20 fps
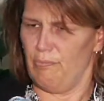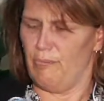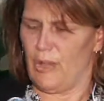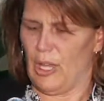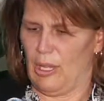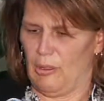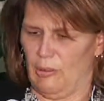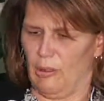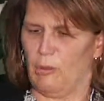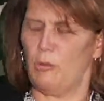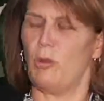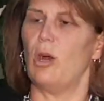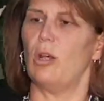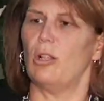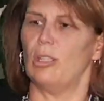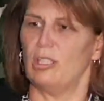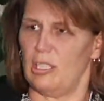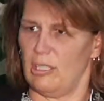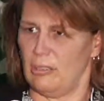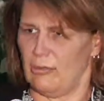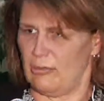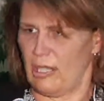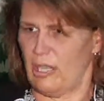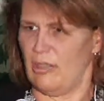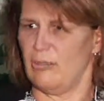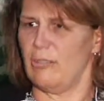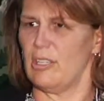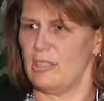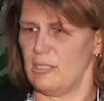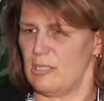my quality of
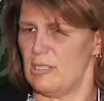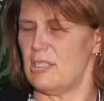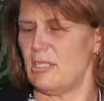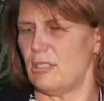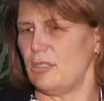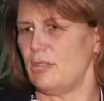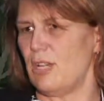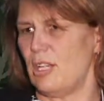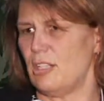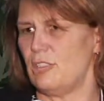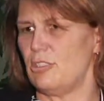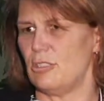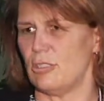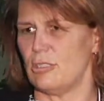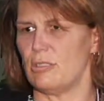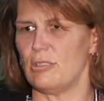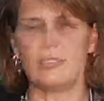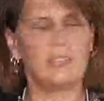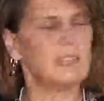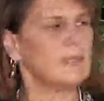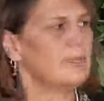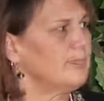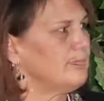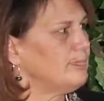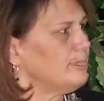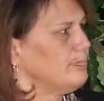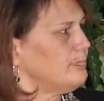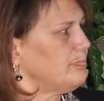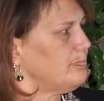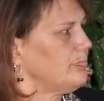life considerations.
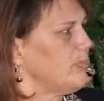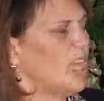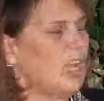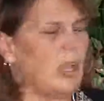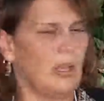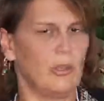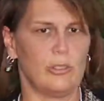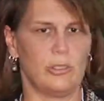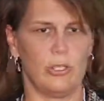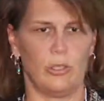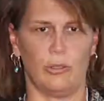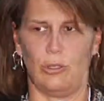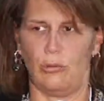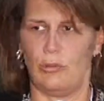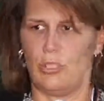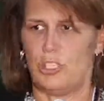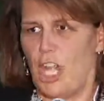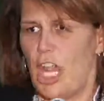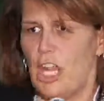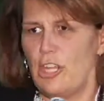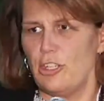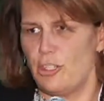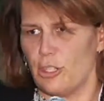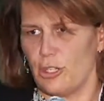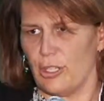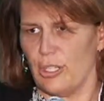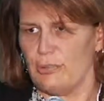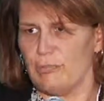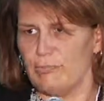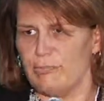So you would change
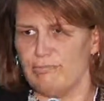it.